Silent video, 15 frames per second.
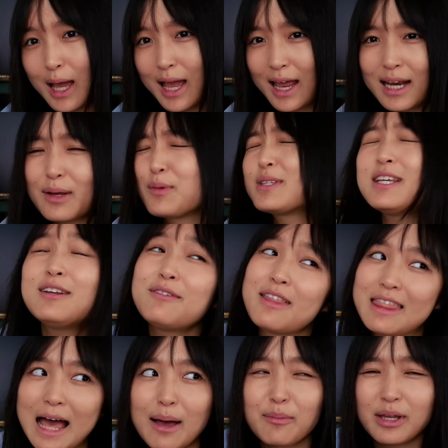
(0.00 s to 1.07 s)
And it wasn't even
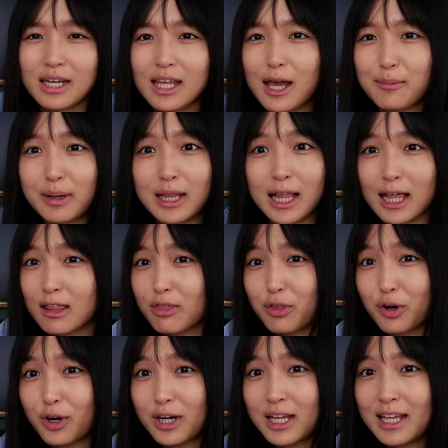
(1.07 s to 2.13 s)
that many. I made like
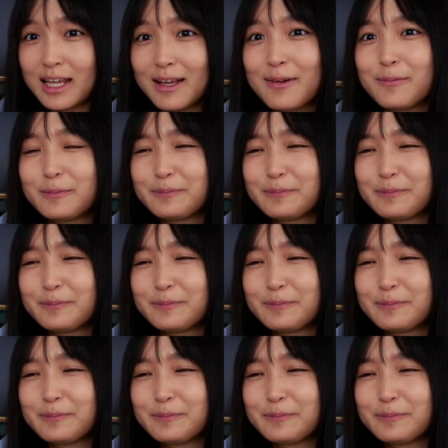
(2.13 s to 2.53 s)
30.